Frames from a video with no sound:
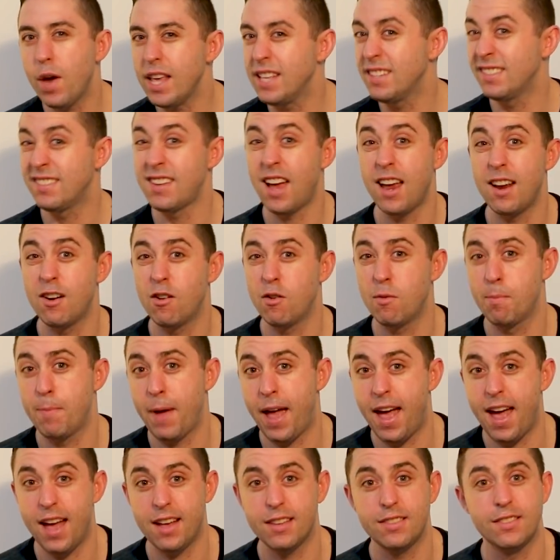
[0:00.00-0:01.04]
We stayed on
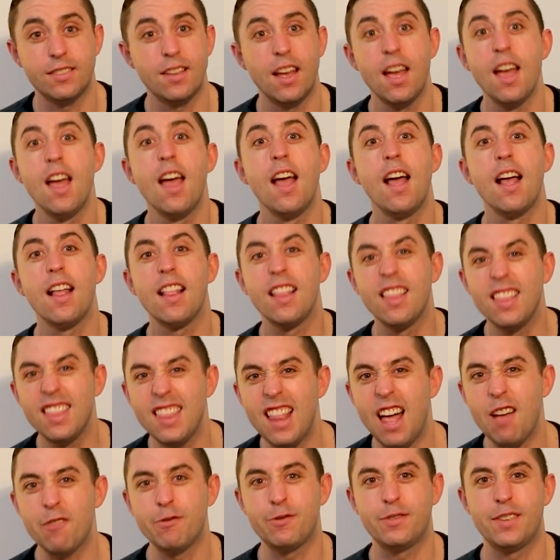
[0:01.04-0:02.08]
Pest,
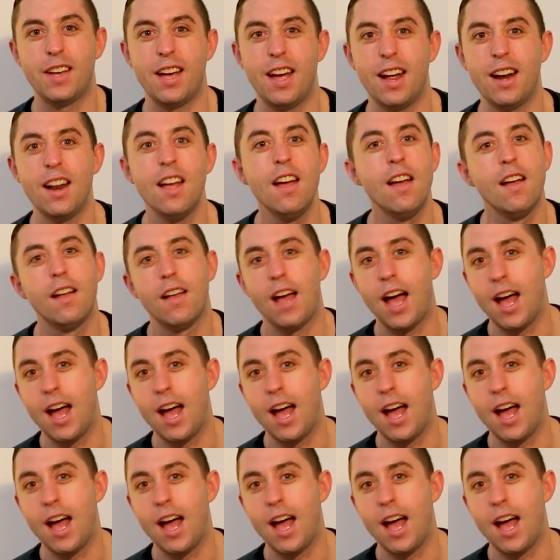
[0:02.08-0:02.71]
loved it.